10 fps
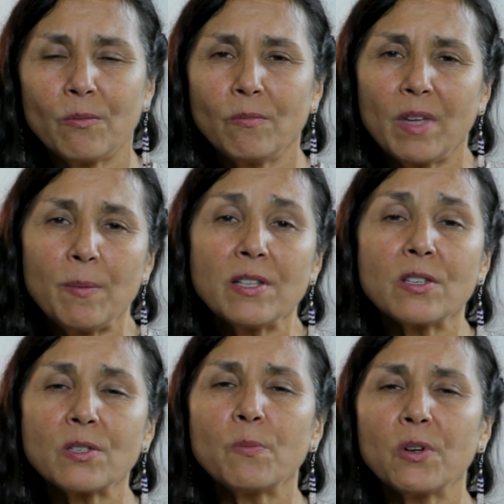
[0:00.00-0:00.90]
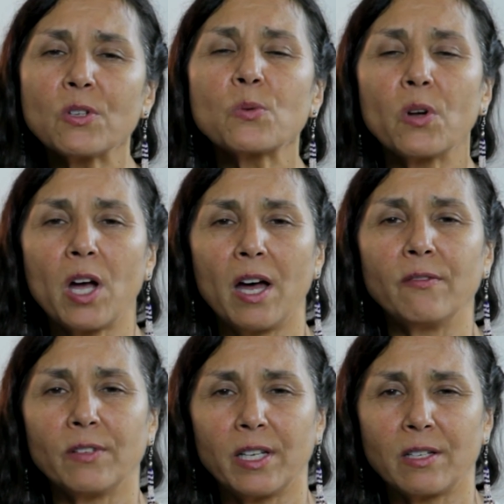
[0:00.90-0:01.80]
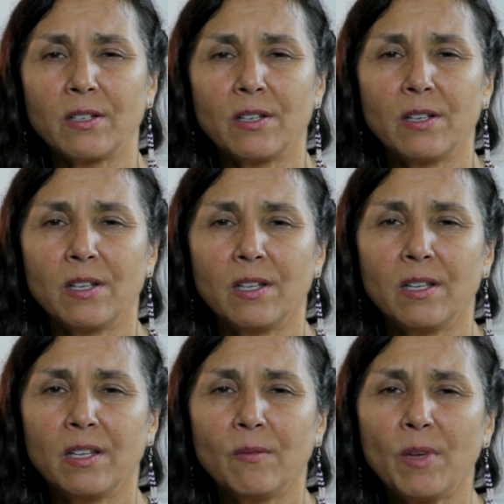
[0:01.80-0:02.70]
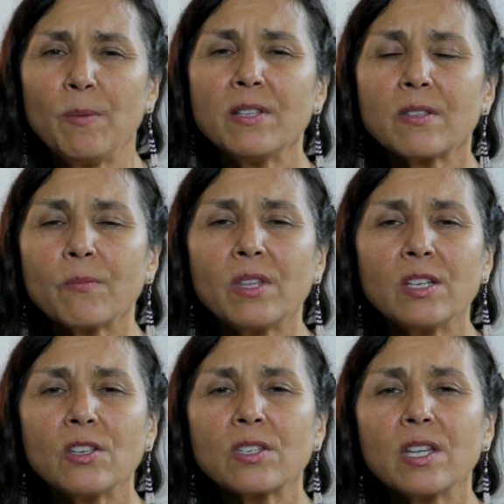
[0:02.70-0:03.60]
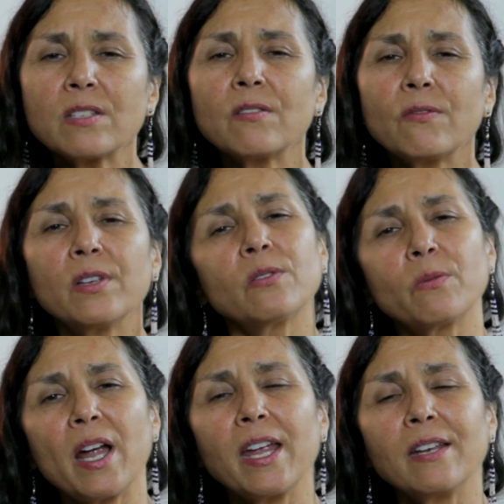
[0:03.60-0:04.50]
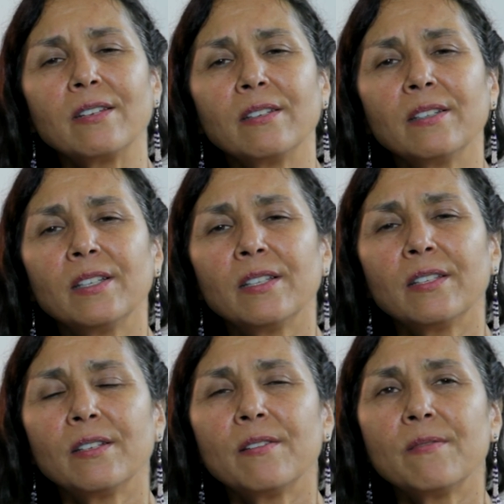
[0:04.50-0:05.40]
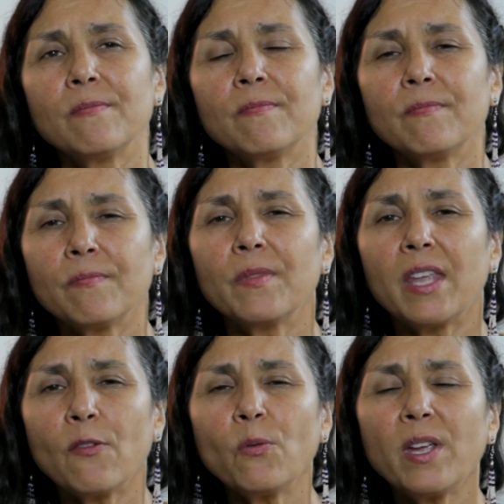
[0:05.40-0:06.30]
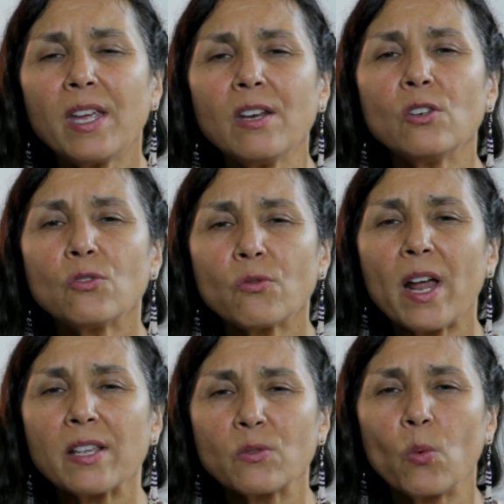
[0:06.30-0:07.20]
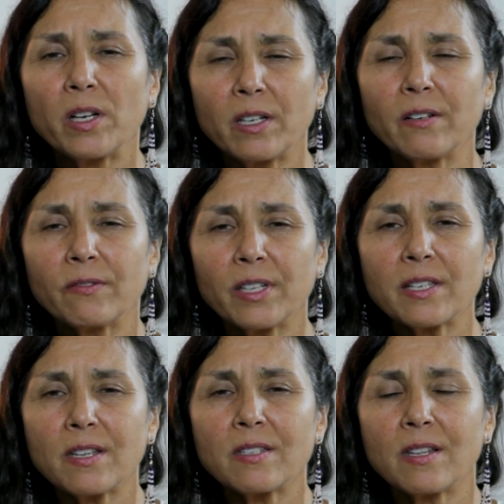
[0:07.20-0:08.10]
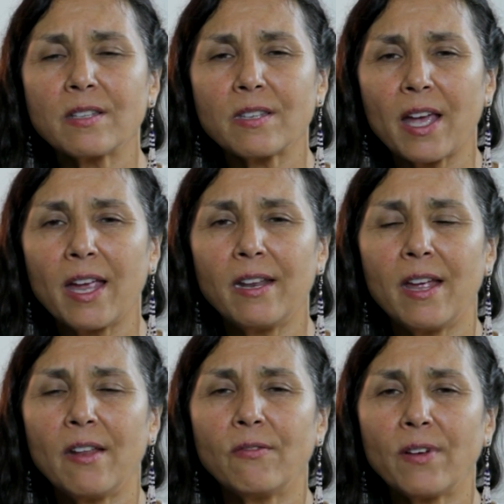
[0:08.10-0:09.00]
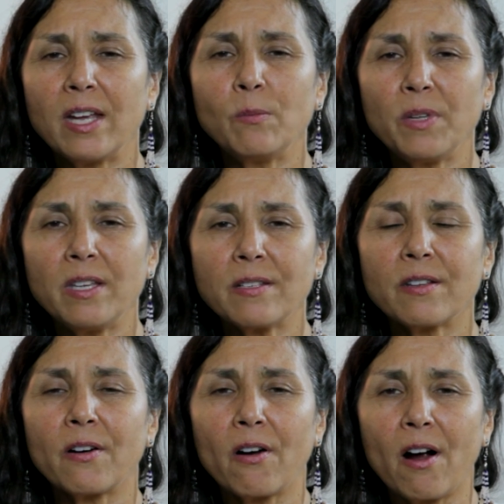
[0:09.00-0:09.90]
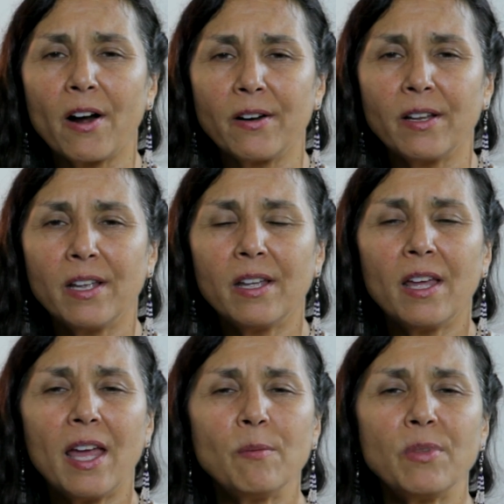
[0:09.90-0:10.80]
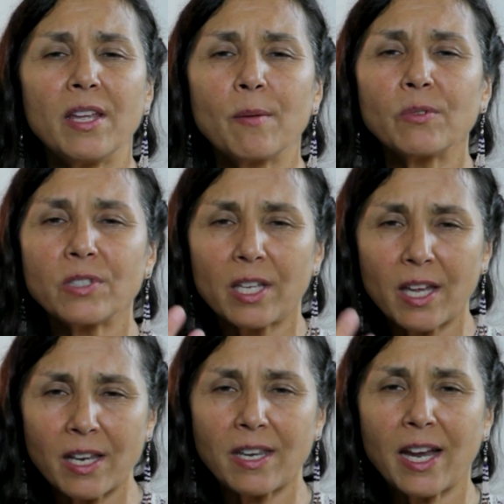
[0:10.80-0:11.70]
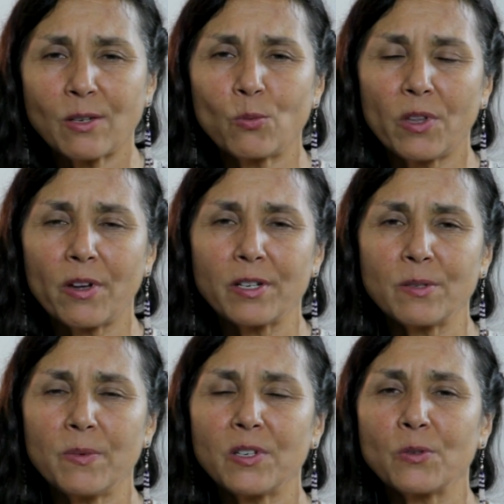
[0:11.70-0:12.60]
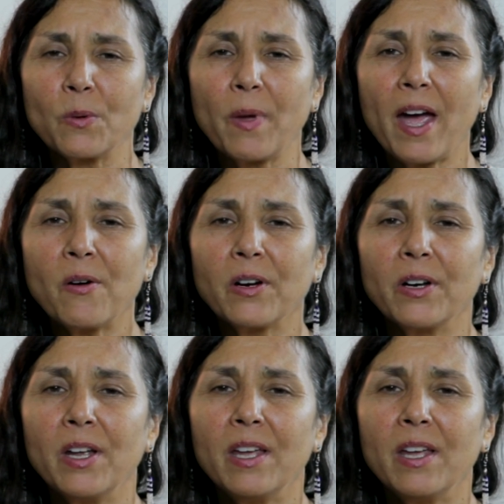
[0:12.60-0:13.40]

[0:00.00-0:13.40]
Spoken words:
Maybe it's a spiritual conflict. Maybe something just doesn't feel right. If we can address what conflicts us inside and find peace in our heart and be able to connect with our spiritual power,